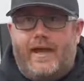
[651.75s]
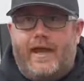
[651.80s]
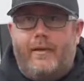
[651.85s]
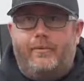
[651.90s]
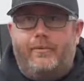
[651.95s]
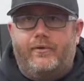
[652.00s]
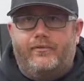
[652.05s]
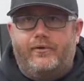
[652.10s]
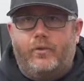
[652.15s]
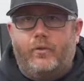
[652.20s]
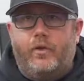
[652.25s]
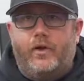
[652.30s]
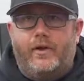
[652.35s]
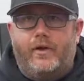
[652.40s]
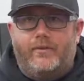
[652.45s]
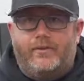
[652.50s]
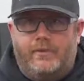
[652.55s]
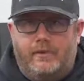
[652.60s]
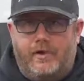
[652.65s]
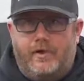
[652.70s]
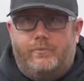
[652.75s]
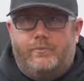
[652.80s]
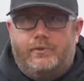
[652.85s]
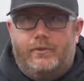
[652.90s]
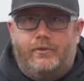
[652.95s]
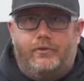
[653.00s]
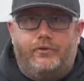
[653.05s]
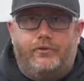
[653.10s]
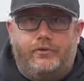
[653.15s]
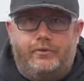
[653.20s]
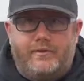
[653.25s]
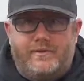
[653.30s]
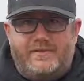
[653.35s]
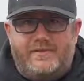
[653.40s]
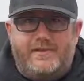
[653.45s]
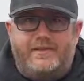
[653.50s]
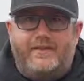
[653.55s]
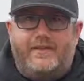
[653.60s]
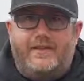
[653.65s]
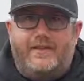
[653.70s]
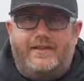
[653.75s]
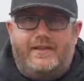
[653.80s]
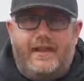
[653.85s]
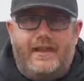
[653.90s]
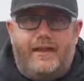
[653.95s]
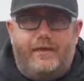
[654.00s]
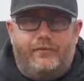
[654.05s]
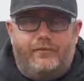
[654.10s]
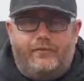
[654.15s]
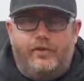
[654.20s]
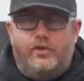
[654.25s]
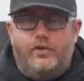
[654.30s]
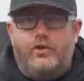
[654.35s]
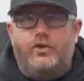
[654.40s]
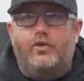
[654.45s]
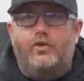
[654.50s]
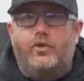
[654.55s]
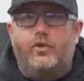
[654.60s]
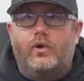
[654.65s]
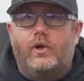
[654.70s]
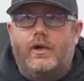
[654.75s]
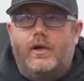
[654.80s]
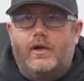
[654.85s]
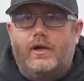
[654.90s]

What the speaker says: app if you want us to upload specific data for you.